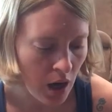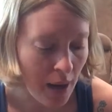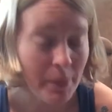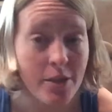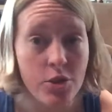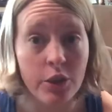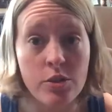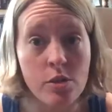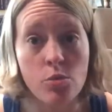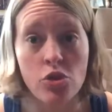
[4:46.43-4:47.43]
I'm going to show
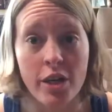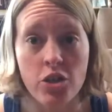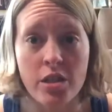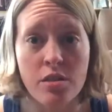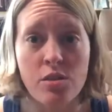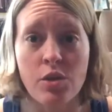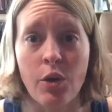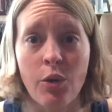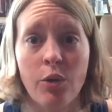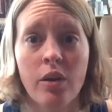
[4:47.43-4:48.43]
you some stretches.
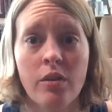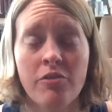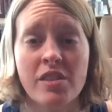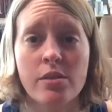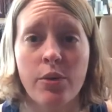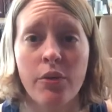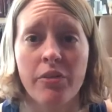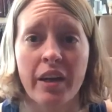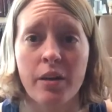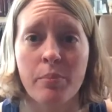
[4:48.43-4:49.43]
So physical
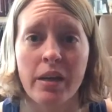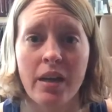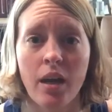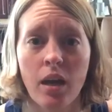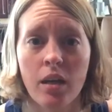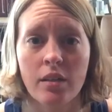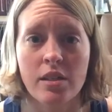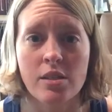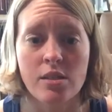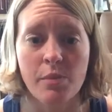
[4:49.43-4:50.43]
therapy,
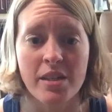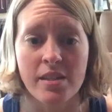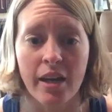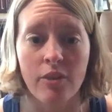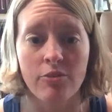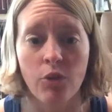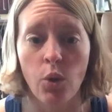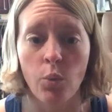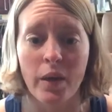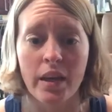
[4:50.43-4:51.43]
this is my 2nd
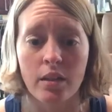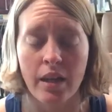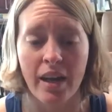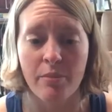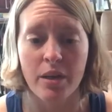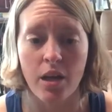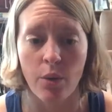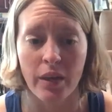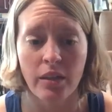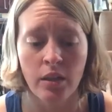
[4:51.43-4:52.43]
full week that I've been
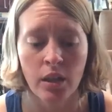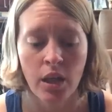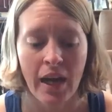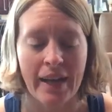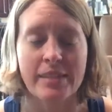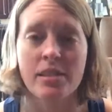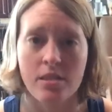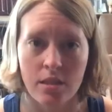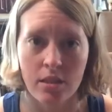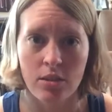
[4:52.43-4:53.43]
going. I did
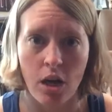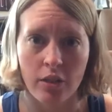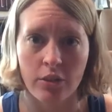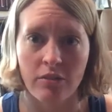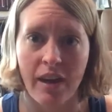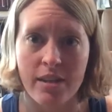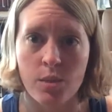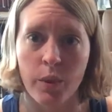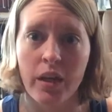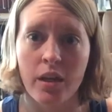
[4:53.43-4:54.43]
see the doctor
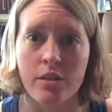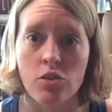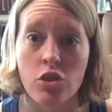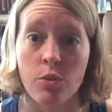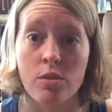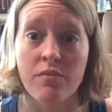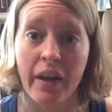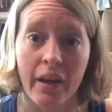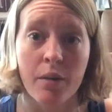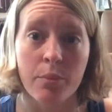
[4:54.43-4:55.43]
last week, and she was
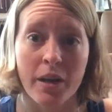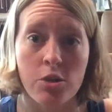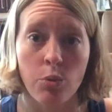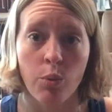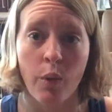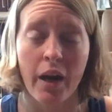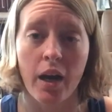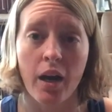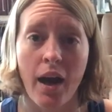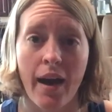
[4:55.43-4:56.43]
very impressed with
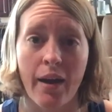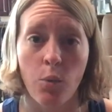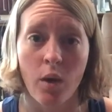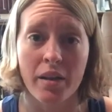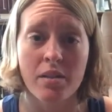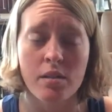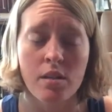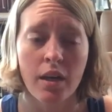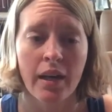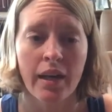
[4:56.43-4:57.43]
where I
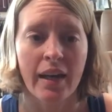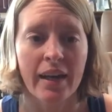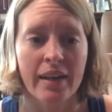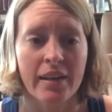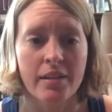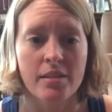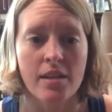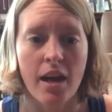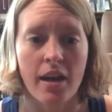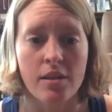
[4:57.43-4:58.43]
was. And
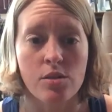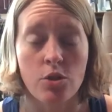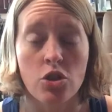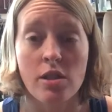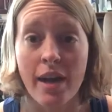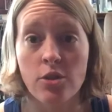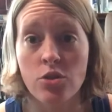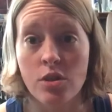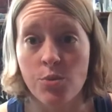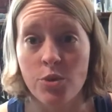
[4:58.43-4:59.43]
so she
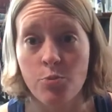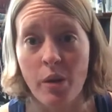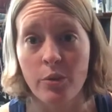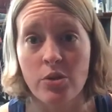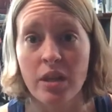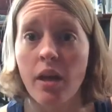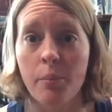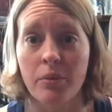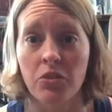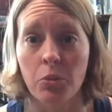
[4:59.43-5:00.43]
actually switched my routine
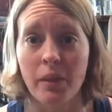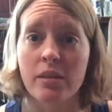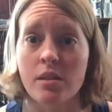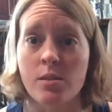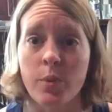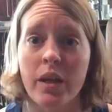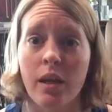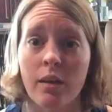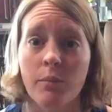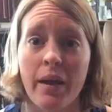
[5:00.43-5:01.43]
up a little bit this
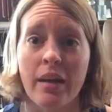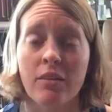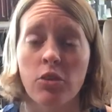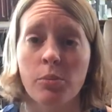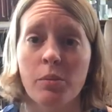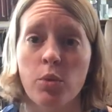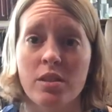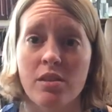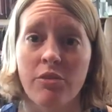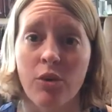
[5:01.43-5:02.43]
week and made it a little bit more
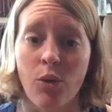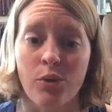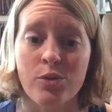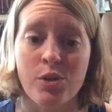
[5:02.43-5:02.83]
difficult.